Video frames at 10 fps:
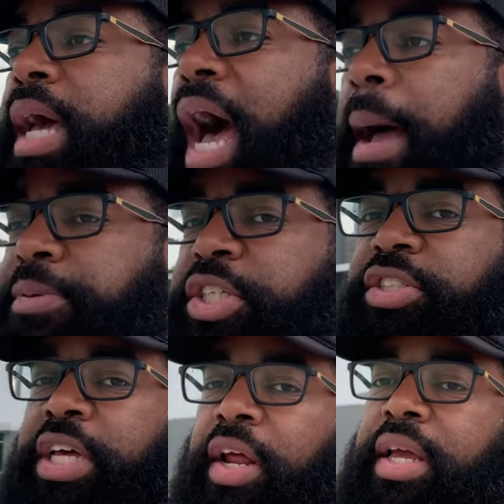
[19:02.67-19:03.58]

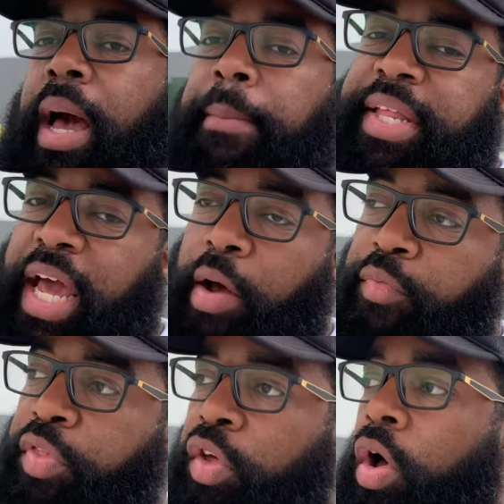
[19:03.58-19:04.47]
options that are coming
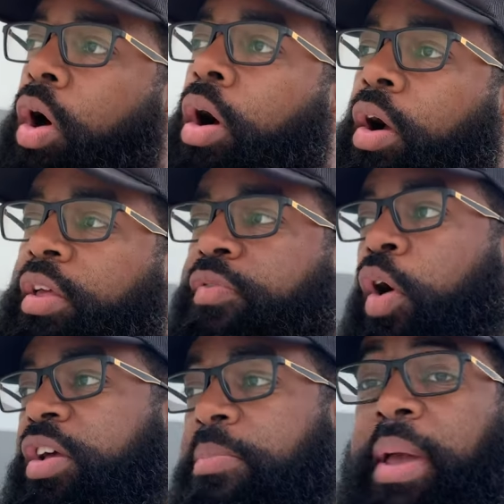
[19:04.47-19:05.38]
out for the car, as
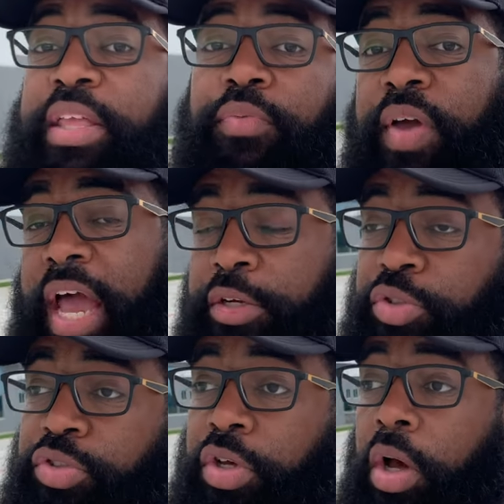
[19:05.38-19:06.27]
far as
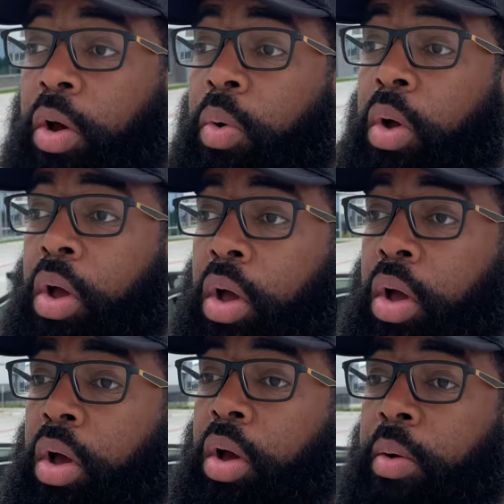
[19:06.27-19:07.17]
manufacturers go,
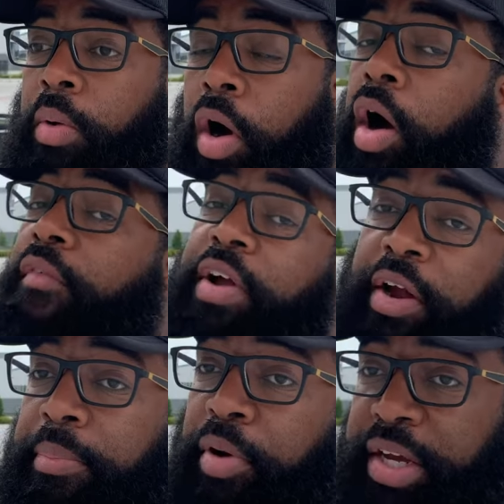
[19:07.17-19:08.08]
are
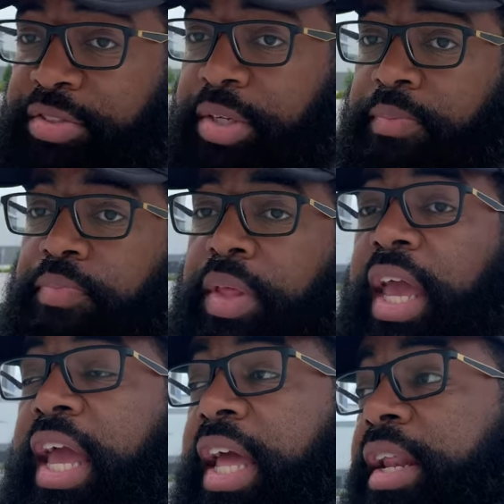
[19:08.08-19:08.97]
very pricey.
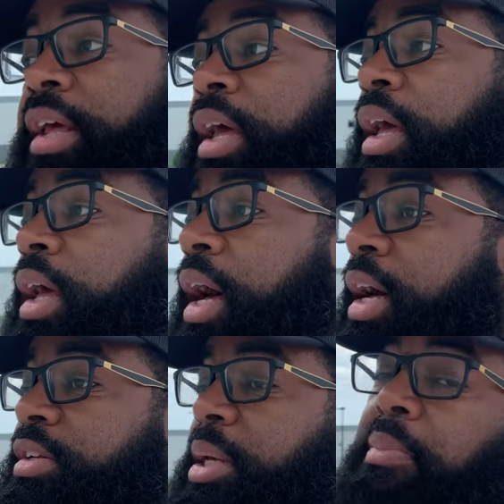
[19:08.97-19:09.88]
And
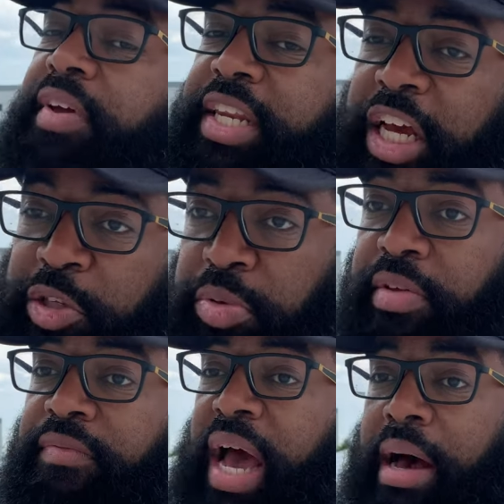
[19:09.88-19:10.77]
some of it deals with
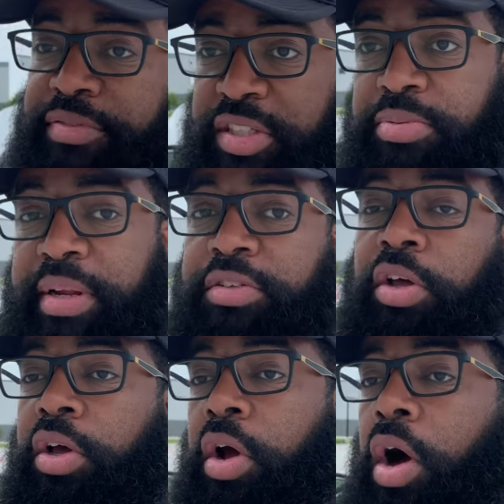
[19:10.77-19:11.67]
the valve system that's
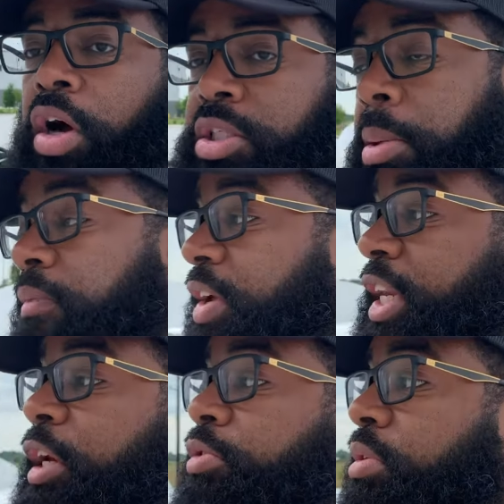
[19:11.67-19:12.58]
on the car. Some of
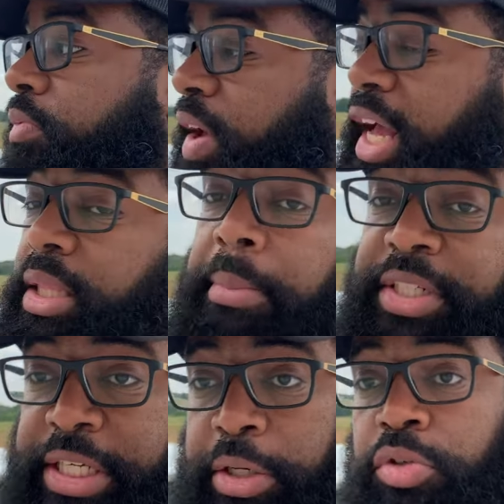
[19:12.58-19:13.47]
it deals with the fact that
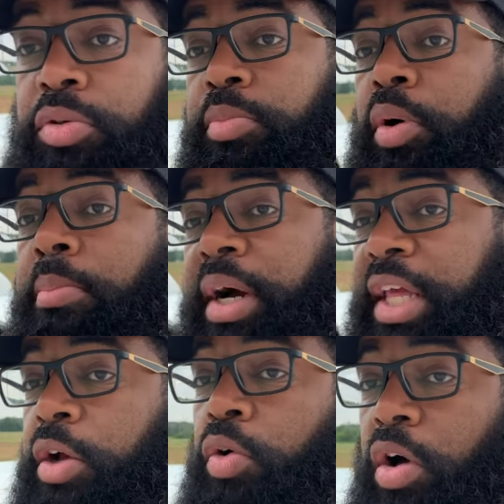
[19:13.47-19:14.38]
materials are more
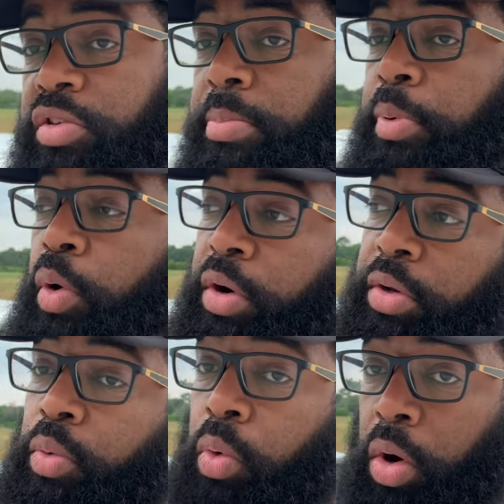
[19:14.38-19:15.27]
money across the board
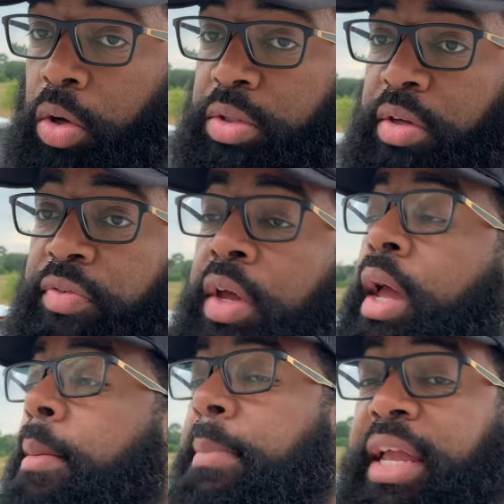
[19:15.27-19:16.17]
in the world of
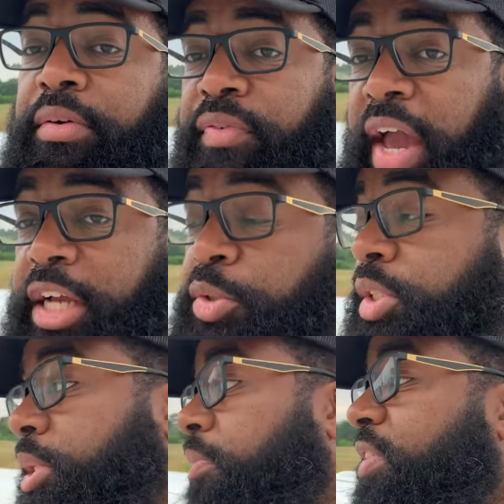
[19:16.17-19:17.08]

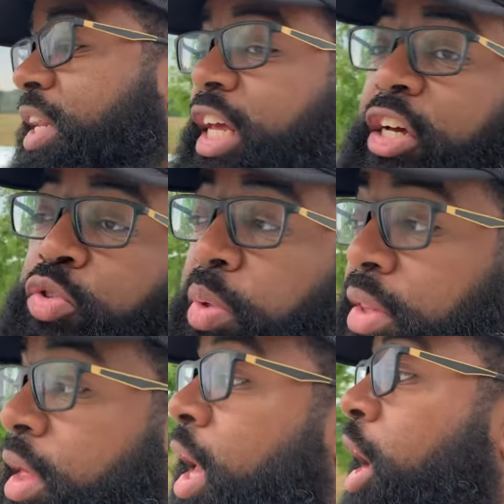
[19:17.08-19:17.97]
manufacturing. Some of it deals with